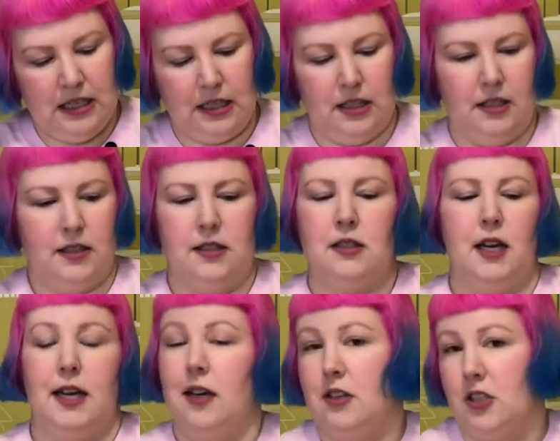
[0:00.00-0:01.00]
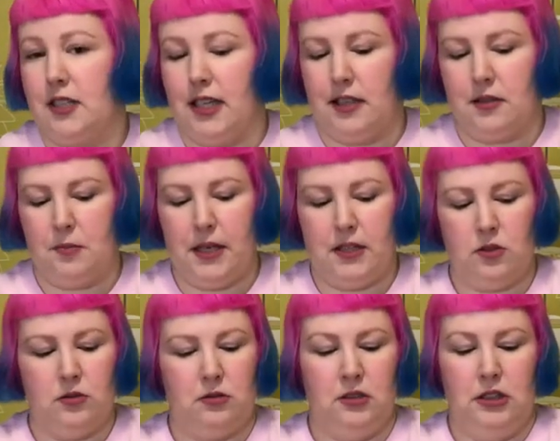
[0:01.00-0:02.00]
Uh, this side just has
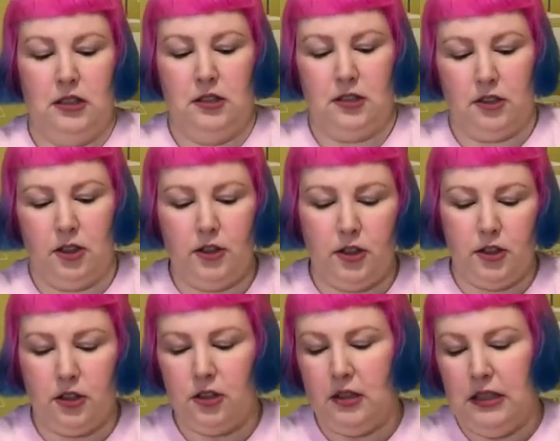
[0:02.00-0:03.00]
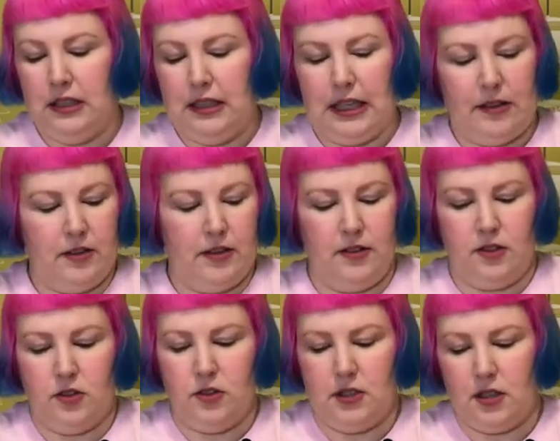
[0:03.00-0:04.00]
puzzle, the logo, and then the
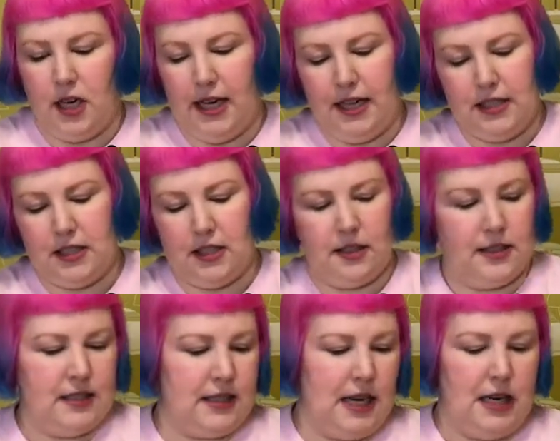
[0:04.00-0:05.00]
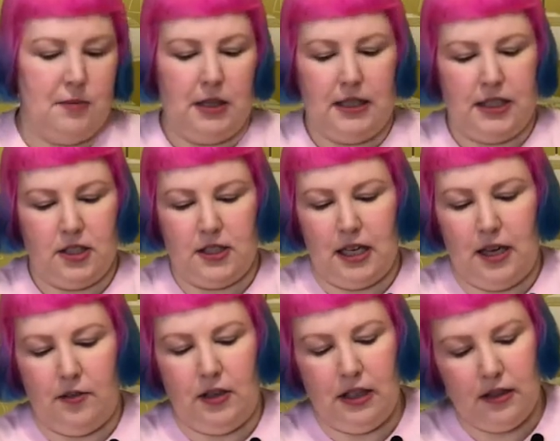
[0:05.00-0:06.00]
two sides are the same and they just
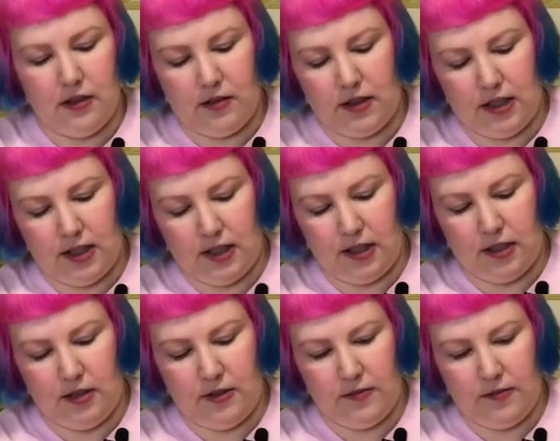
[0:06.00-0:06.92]
have uh,